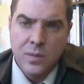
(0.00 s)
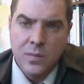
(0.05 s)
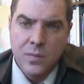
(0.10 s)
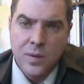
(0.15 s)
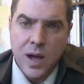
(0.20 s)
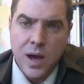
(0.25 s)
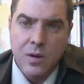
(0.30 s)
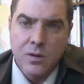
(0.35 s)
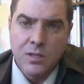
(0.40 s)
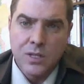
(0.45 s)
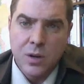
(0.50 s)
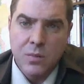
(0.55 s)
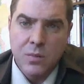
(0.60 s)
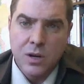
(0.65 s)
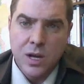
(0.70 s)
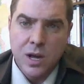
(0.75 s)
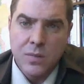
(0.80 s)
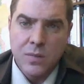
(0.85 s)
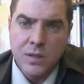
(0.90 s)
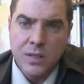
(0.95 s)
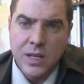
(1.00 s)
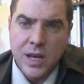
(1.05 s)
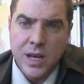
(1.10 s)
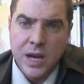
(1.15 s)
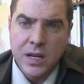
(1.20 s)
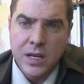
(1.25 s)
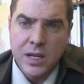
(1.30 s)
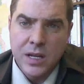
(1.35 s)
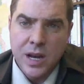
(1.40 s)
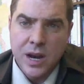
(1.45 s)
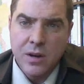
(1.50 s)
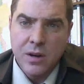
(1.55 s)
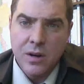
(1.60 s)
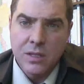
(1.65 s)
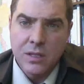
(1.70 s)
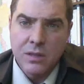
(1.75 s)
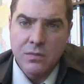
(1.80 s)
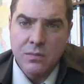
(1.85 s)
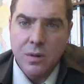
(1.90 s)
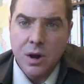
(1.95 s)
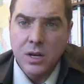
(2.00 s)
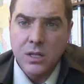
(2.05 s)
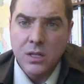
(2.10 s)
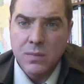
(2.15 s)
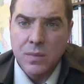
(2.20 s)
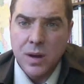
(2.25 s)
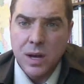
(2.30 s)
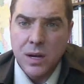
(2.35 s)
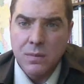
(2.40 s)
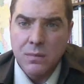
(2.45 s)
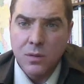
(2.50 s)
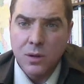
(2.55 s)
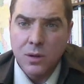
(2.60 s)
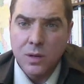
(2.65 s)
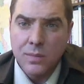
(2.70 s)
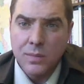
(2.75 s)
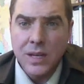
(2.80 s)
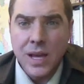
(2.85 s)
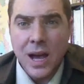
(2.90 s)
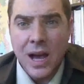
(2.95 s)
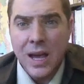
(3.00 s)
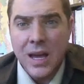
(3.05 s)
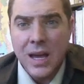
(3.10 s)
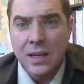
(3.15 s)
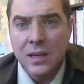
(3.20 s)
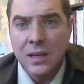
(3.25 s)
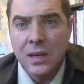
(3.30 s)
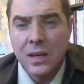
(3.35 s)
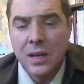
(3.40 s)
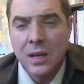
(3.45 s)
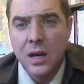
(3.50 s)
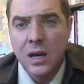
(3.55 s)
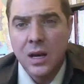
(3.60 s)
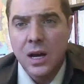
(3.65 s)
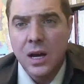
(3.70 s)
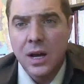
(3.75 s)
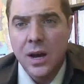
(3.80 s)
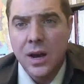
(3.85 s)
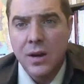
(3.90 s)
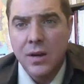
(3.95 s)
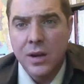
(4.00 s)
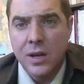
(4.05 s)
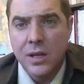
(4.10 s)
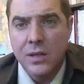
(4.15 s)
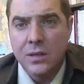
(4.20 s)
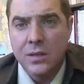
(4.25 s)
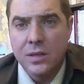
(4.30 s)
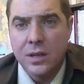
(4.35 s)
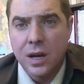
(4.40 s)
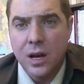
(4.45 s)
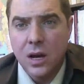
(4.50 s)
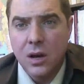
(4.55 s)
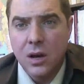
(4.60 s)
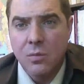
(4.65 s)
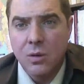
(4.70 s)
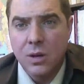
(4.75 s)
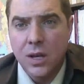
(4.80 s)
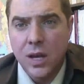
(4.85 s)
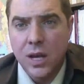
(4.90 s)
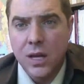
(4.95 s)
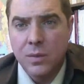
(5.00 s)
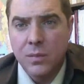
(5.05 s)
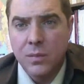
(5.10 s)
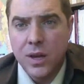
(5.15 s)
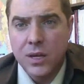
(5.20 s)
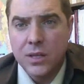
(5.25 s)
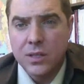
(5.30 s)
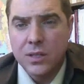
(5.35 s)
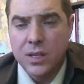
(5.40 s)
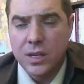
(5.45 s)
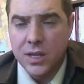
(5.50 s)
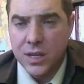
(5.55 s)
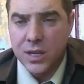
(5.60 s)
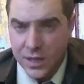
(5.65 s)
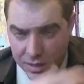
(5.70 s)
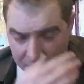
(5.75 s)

powers that were coming down in areas of Martaban and Mulamyain, areas were independent city